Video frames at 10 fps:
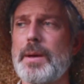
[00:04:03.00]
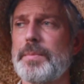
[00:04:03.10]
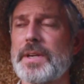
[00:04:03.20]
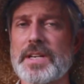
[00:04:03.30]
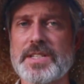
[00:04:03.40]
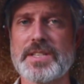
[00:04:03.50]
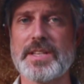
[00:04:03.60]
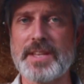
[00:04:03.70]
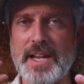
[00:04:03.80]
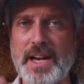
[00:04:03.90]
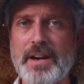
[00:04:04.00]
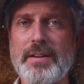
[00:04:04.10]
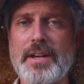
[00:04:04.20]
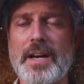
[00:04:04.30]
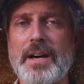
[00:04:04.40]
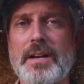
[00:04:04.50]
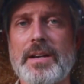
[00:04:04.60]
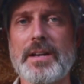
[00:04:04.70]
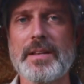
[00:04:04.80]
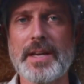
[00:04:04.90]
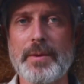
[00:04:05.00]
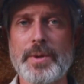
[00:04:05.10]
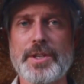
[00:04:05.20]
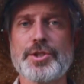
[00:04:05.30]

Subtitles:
because the area that we